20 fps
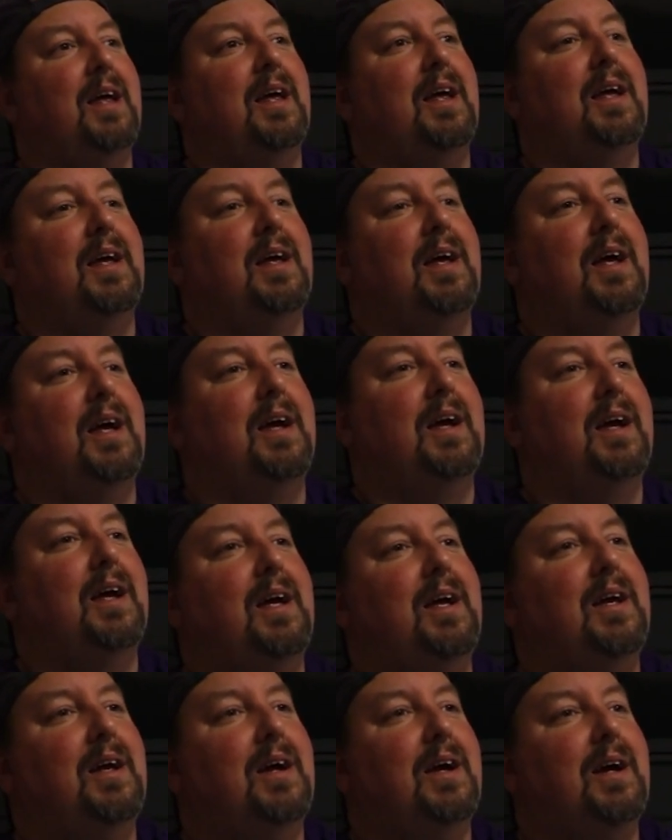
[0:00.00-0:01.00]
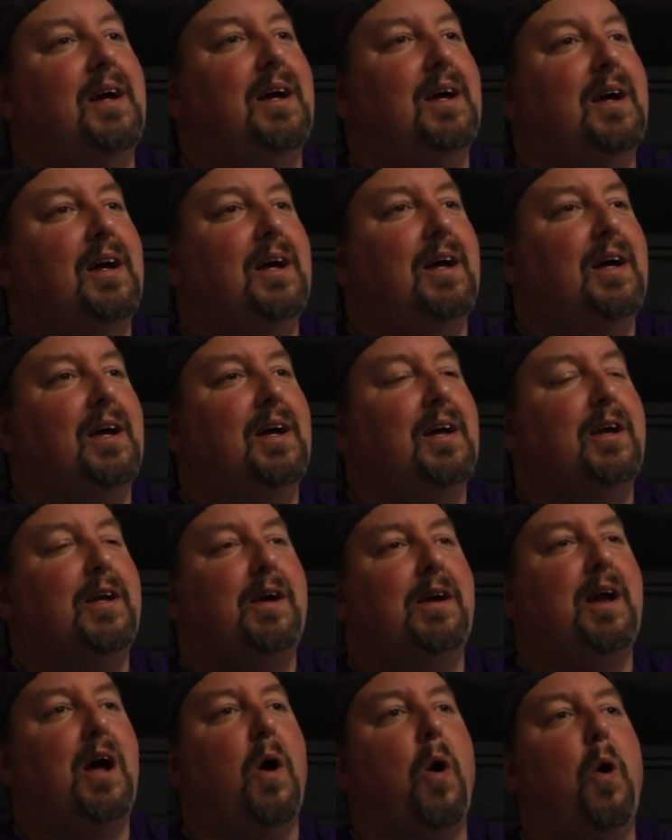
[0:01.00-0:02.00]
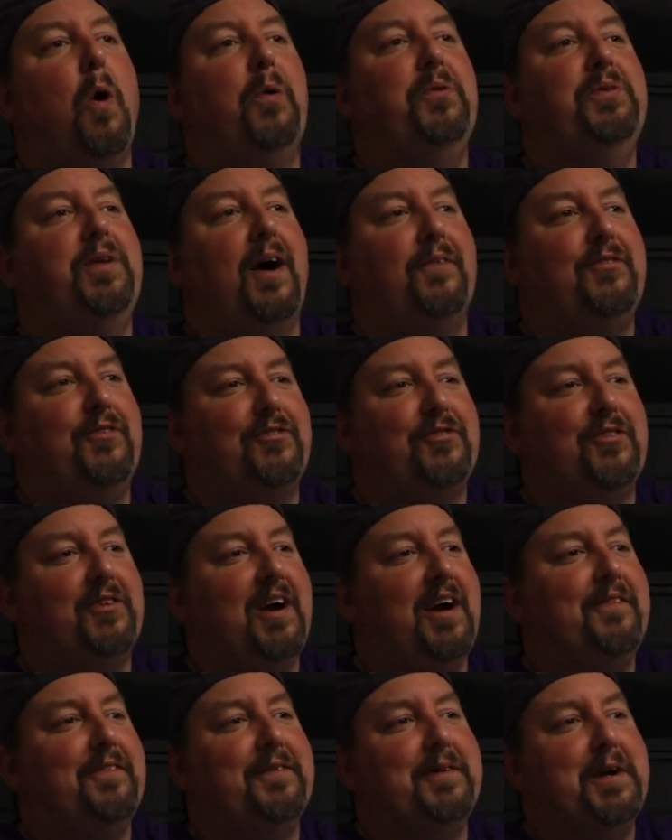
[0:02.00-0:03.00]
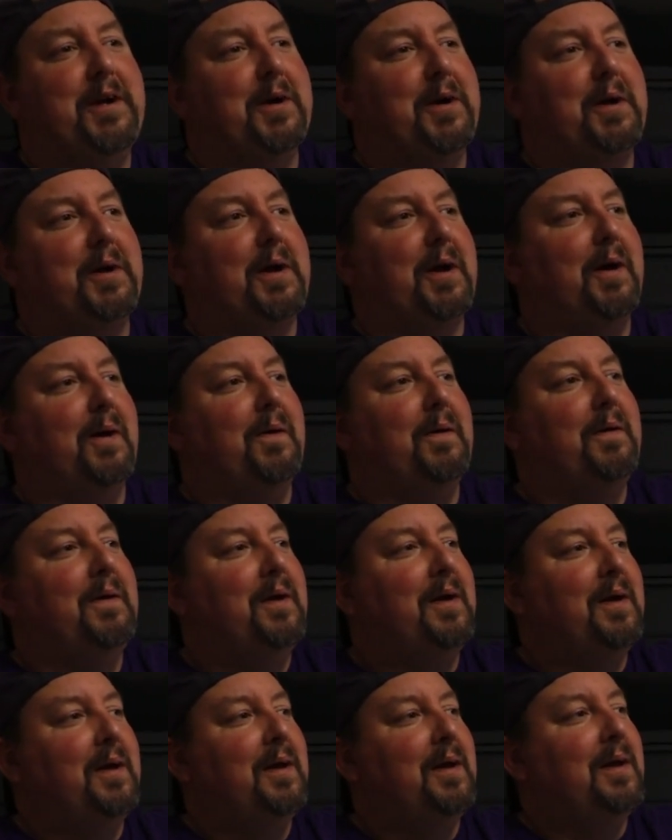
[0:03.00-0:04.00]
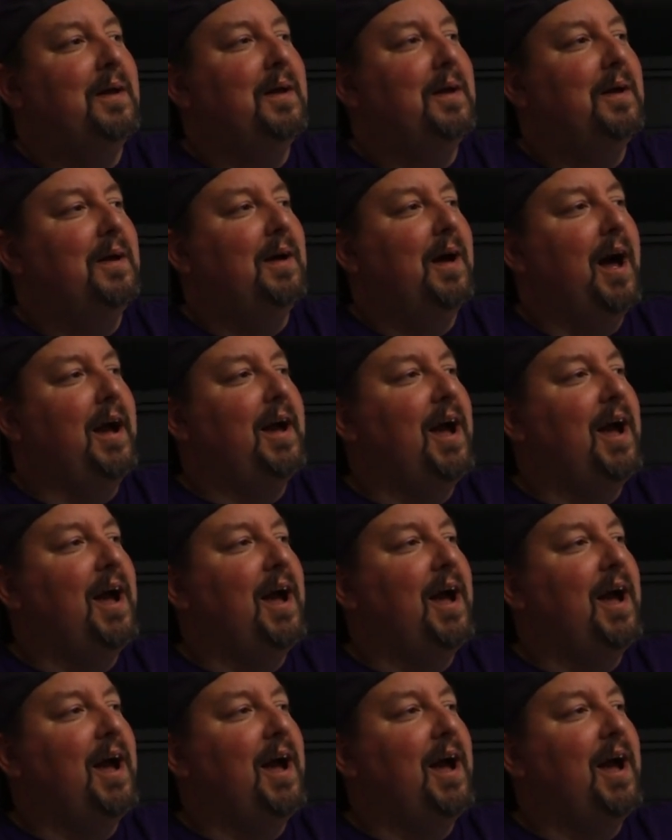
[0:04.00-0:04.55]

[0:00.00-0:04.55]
Forever and a year ago. You're not old enough for forever and a year ago. It was...